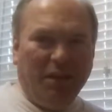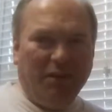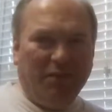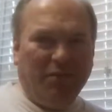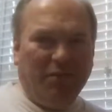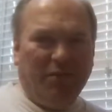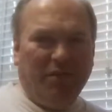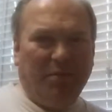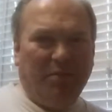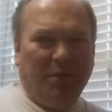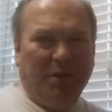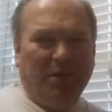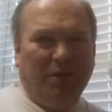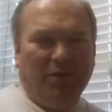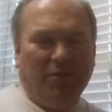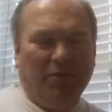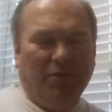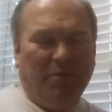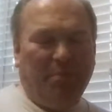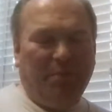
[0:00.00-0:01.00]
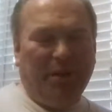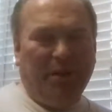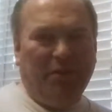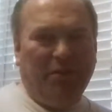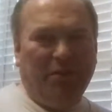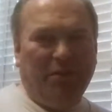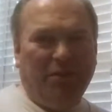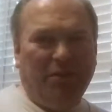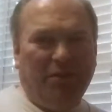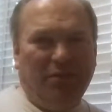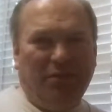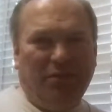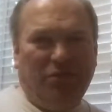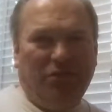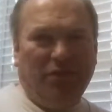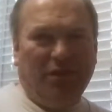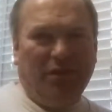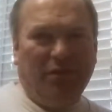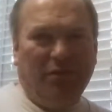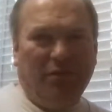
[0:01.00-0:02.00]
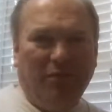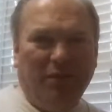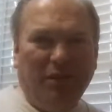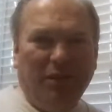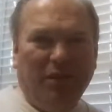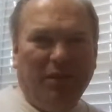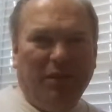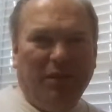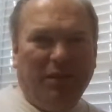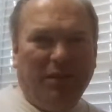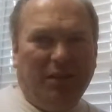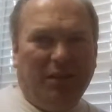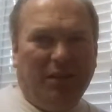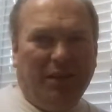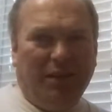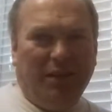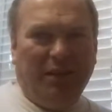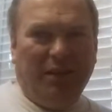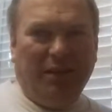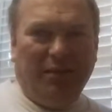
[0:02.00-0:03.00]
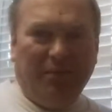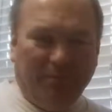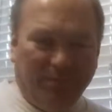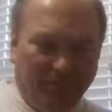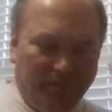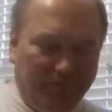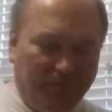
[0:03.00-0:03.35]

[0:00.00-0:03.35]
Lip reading: is going to be another opinion show. I